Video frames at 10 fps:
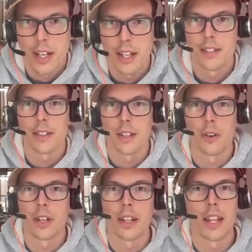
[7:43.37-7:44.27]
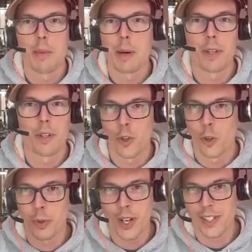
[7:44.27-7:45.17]
it's they might be
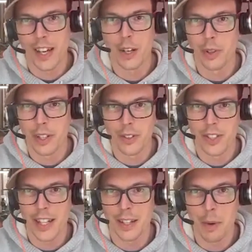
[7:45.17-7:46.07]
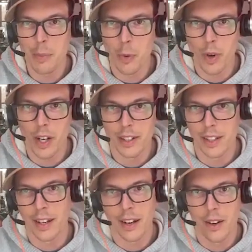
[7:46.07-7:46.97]
super excited when you sign the paperwork and they
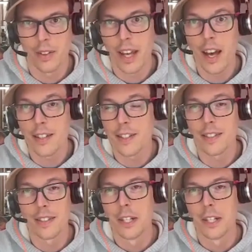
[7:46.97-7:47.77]
go yes,